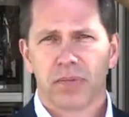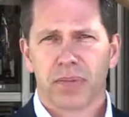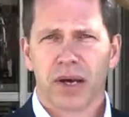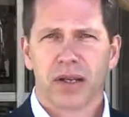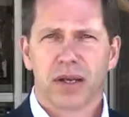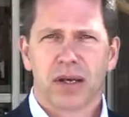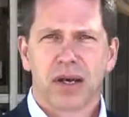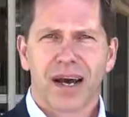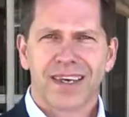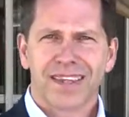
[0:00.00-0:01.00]
but
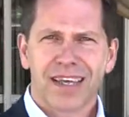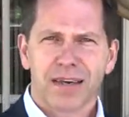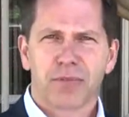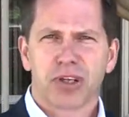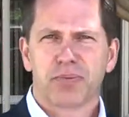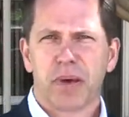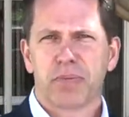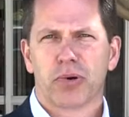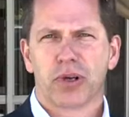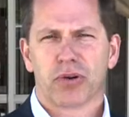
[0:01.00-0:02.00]
I think most
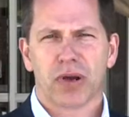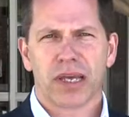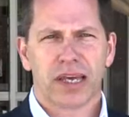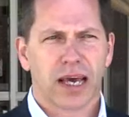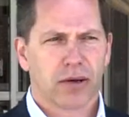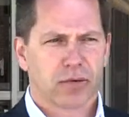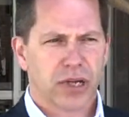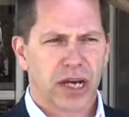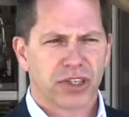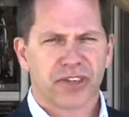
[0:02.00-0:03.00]
people would agree that we're
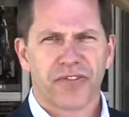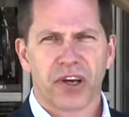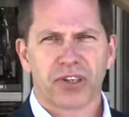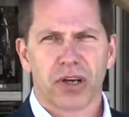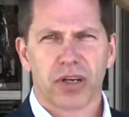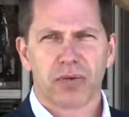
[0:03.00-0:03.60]
not just frustrated